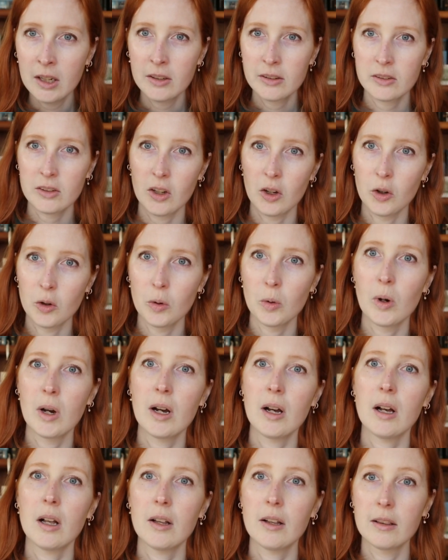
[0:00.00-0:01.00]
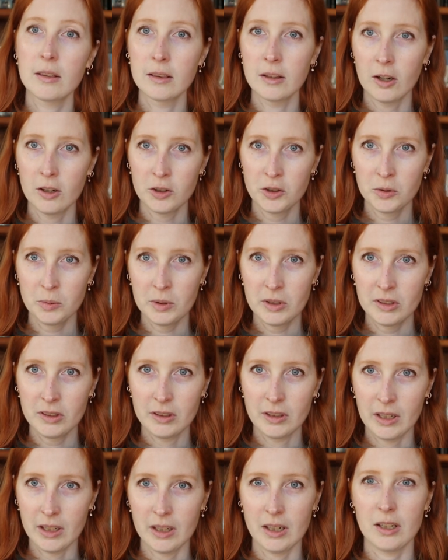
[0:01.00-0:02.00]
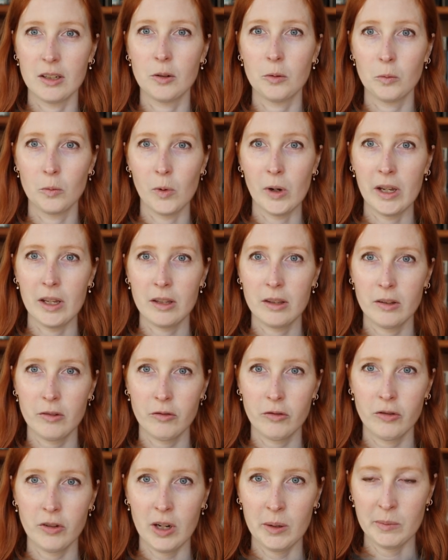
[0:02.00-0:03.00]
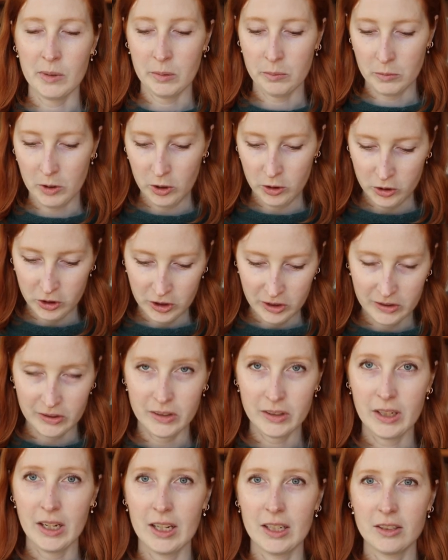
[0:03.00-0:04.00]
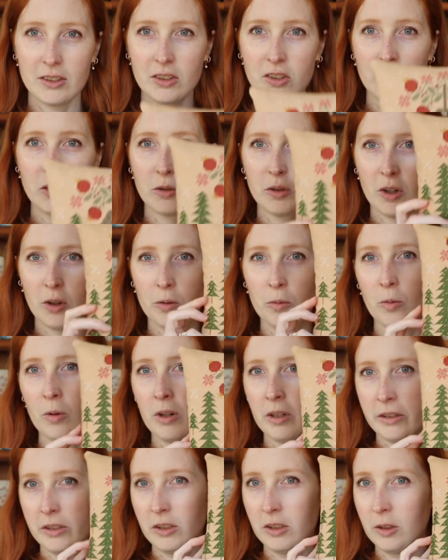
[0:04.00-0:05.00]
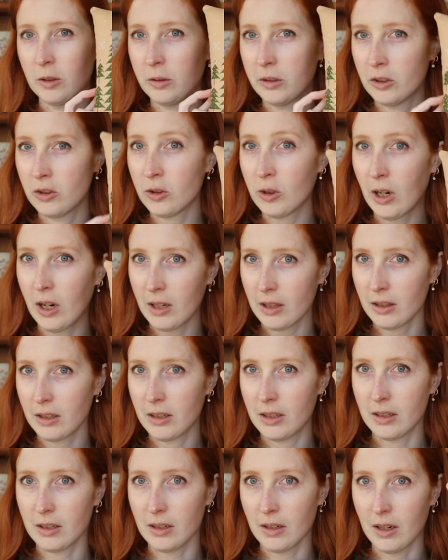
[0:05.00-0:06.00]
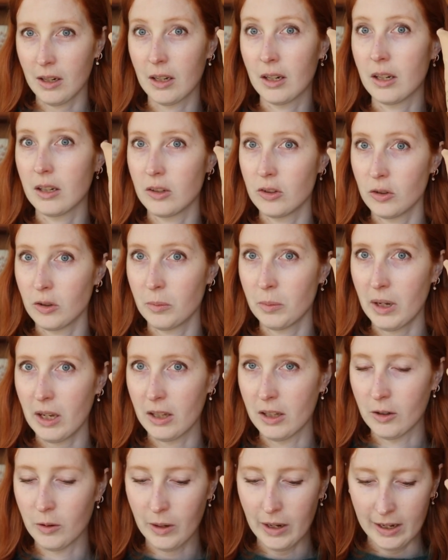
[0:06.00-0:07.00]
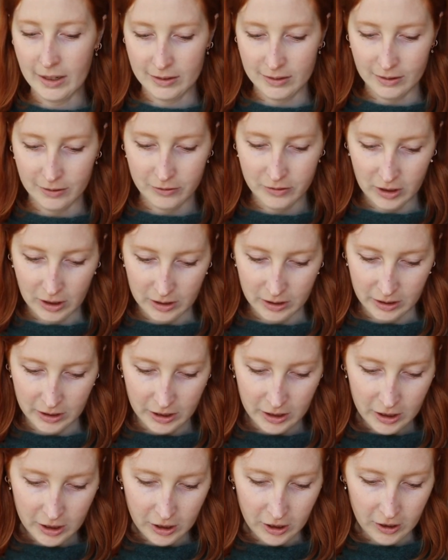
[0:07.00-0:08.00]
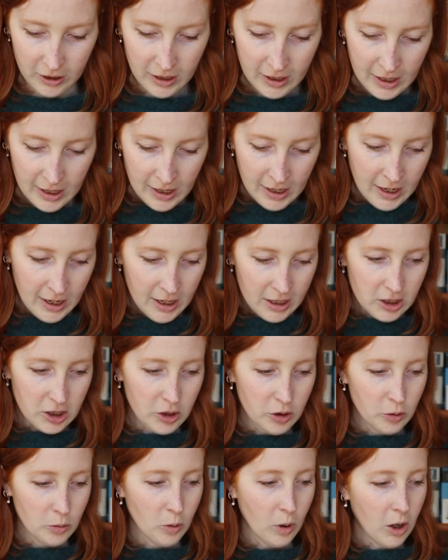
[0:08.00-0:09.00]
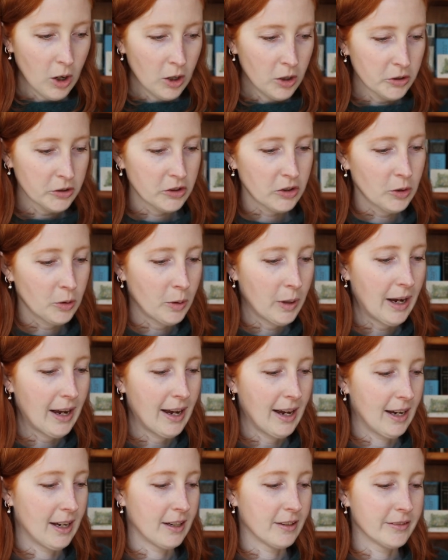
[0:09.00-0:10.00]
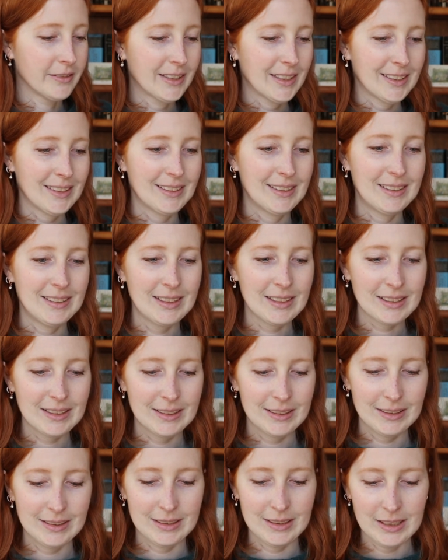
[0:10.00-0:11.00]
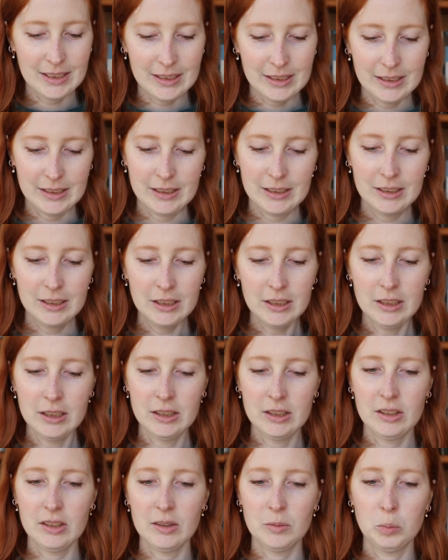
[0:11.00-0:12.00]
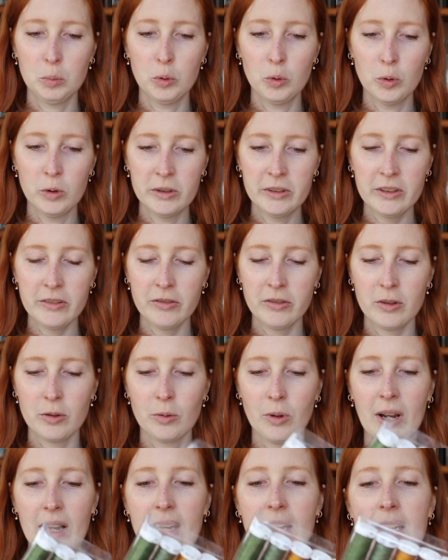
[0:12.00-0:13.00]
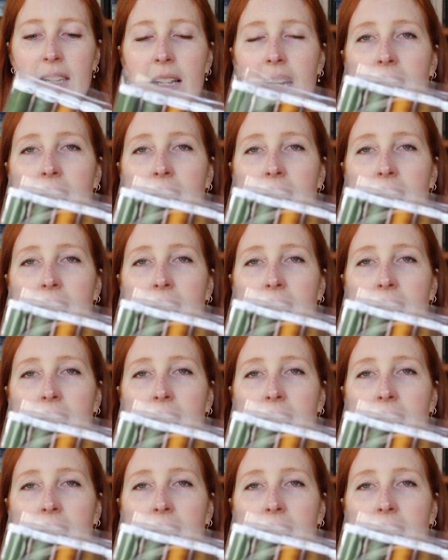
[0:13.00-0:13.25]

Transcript: So large piece of linen with framing margins in case you don't want to contract the design and do a pillow as I've done here. You also have 16 spools of thread,